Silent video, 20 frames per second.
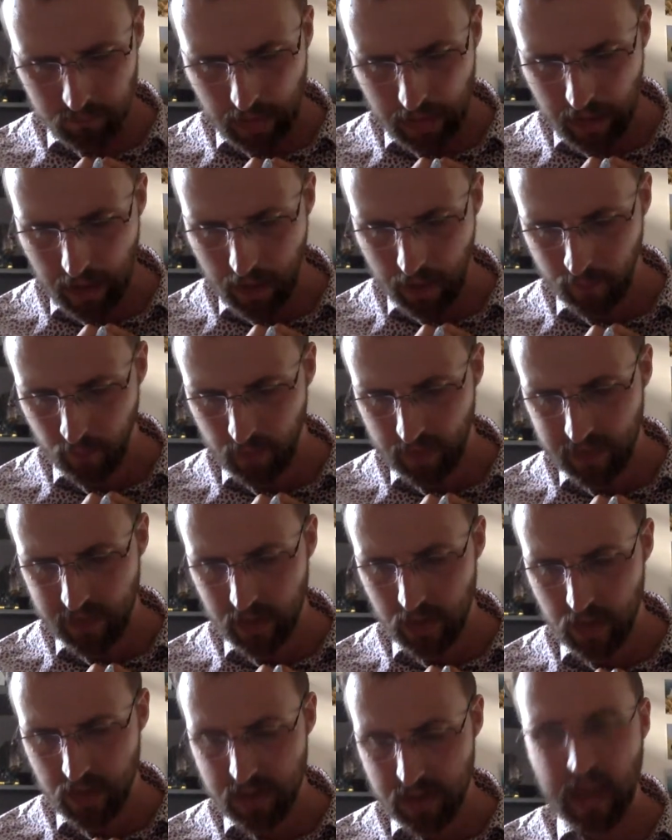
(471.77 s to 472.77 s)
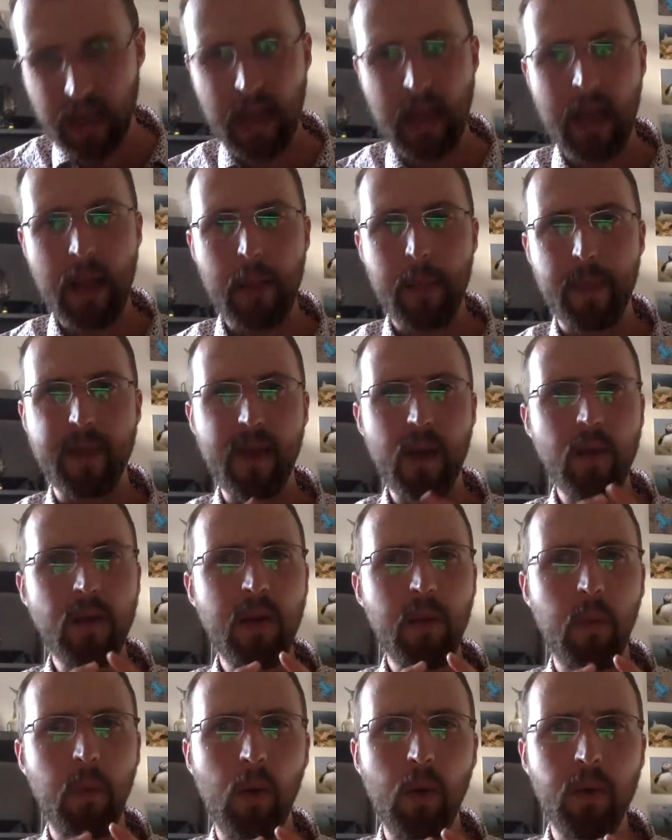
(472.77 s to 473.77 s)
and really good. The
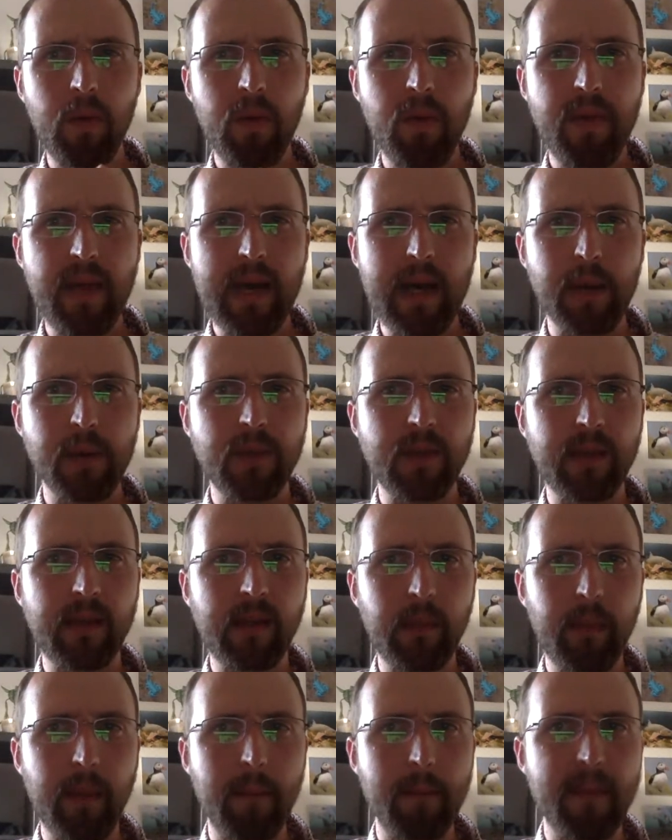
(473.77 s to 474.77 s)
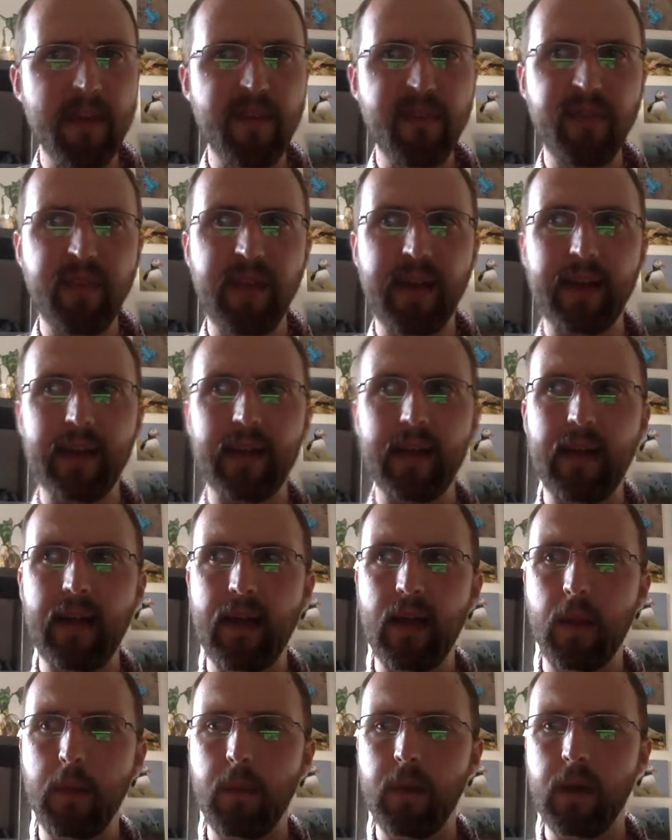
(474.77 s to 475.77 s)
only one that I was a little bit miffed at,
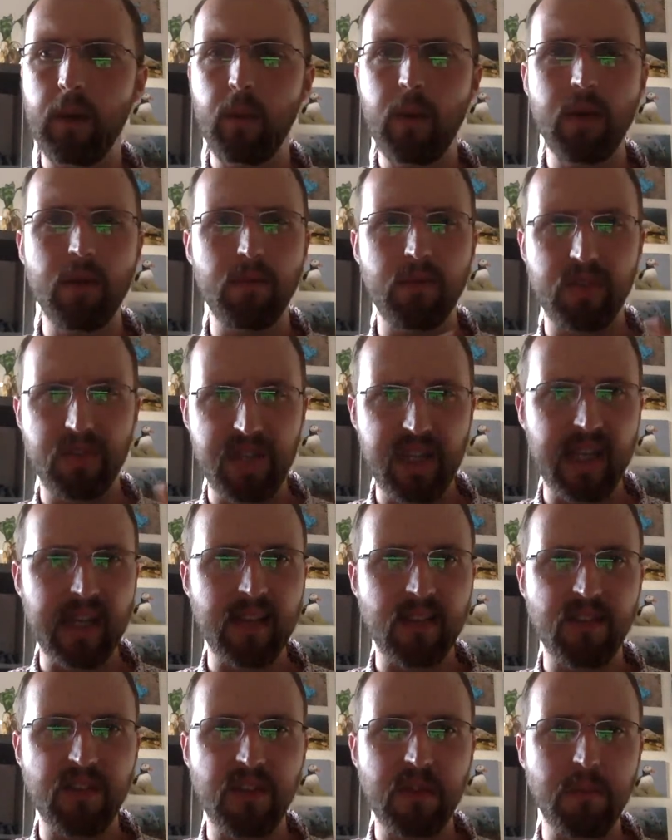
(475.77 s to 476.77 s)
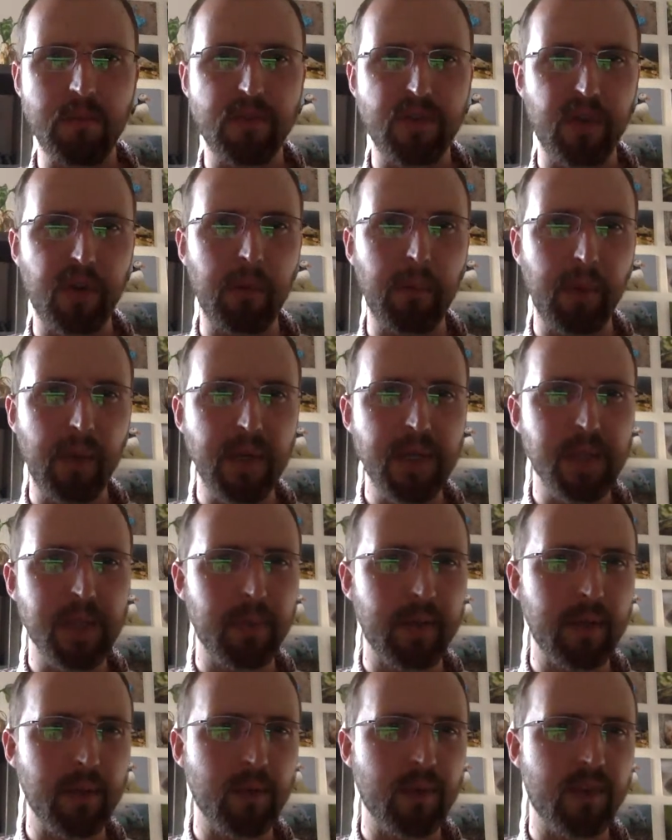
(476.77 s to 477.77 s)
and I won't dig into them too much,
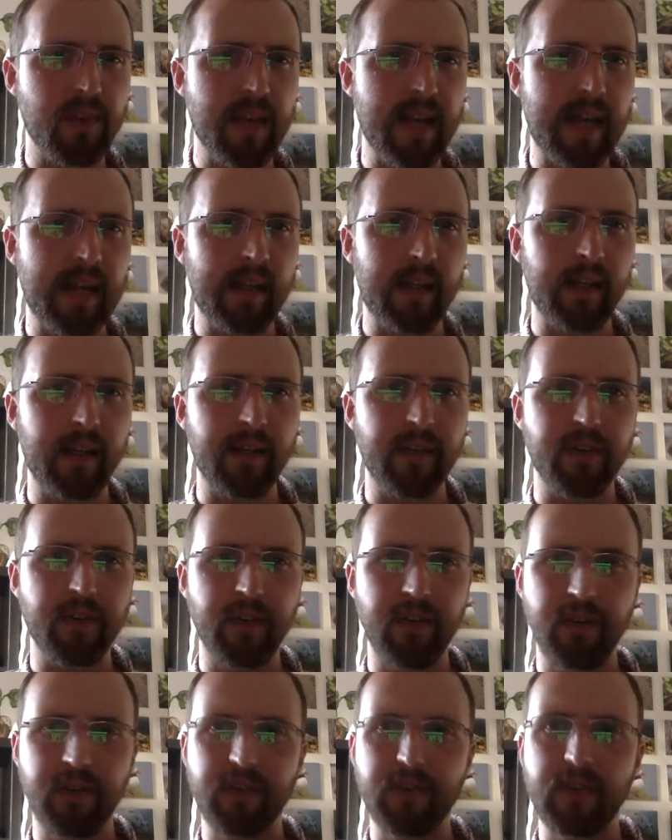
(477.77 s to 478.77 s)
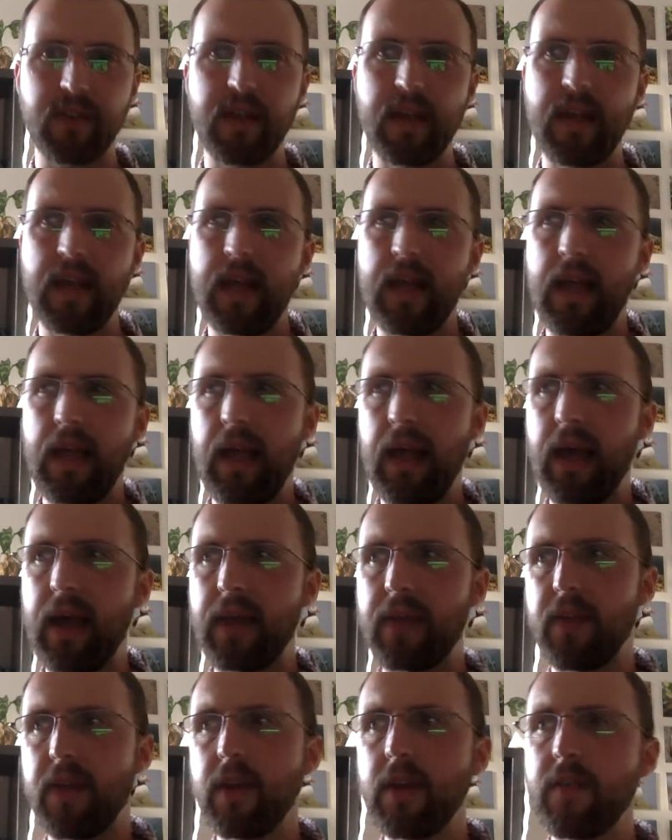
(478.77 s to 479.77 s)
but it was the Angling Trust.
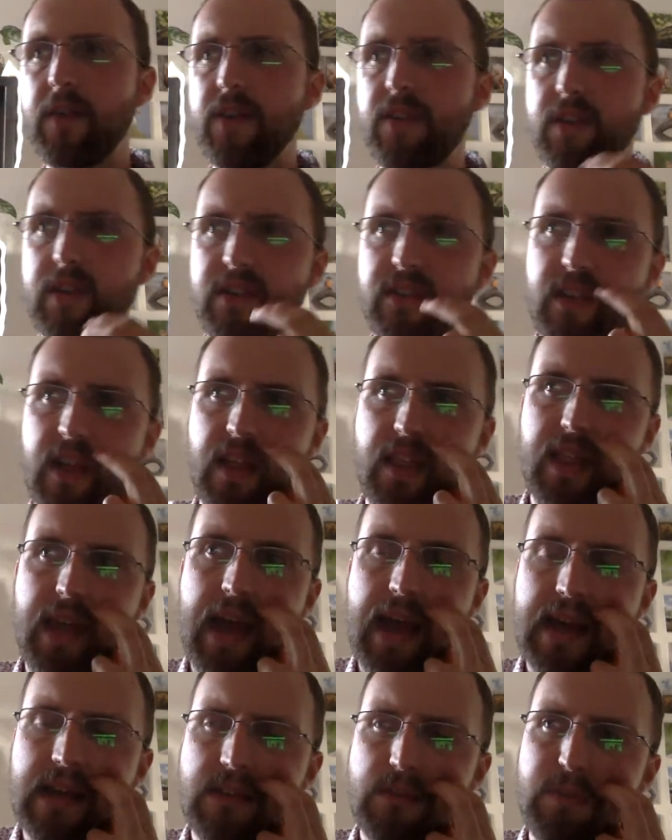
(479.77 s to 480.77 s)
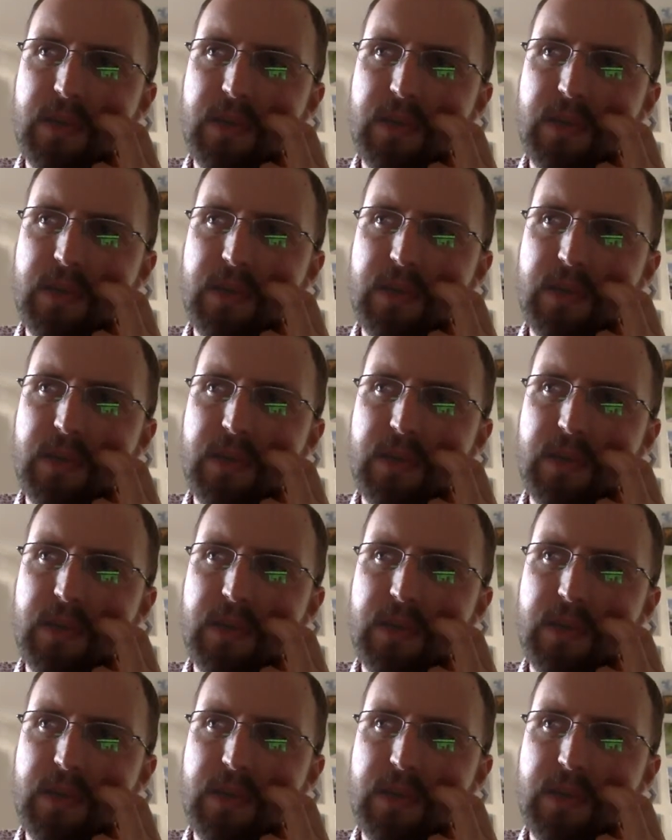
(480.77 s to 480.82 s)
And the only reason I say that is